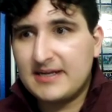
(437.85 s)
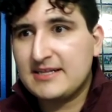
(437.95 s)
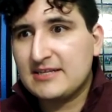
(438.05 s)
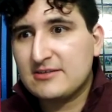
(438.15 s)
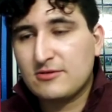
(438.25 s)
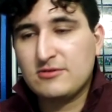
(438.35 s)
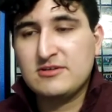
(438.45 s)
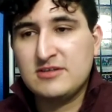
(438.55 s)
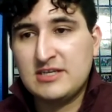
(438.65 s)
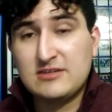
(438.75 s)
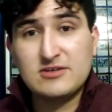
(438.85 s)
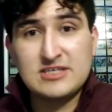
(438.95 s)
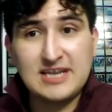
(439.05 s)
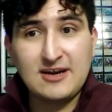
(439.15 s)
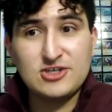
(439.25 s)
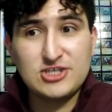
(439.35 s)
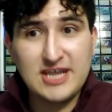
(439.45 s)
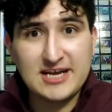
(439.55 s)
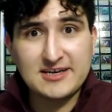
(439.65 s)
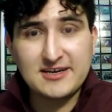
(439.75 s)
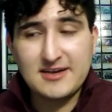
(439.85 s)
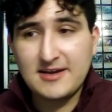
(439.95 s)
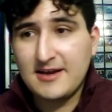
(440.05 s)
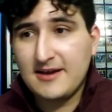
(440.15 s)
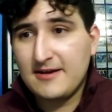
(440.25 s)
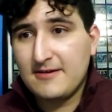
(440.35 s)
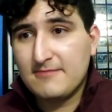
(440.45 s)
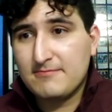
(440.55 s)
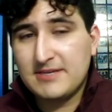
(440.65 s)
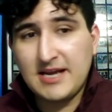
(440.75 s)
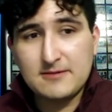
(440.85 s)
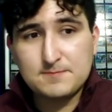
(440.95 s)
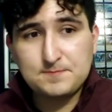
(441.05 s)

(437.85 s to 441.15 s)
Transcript: and that's her entire shtick. But yeah,